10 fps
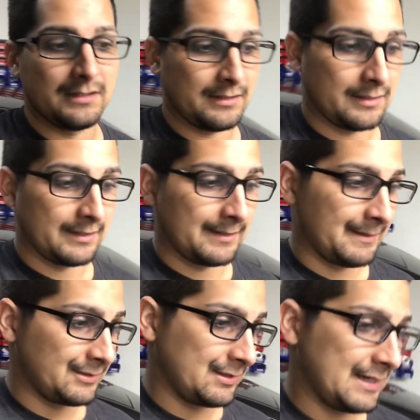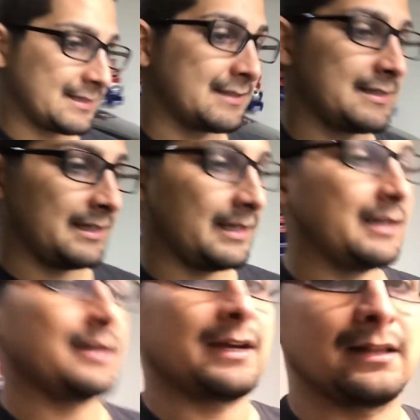as you guys can see
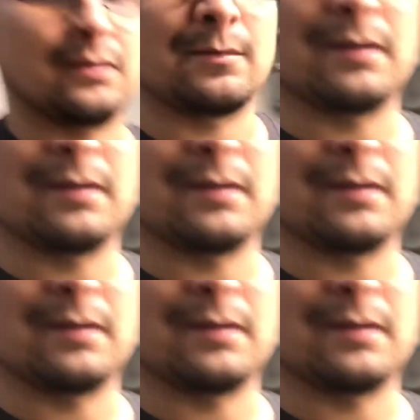here, got a little bit of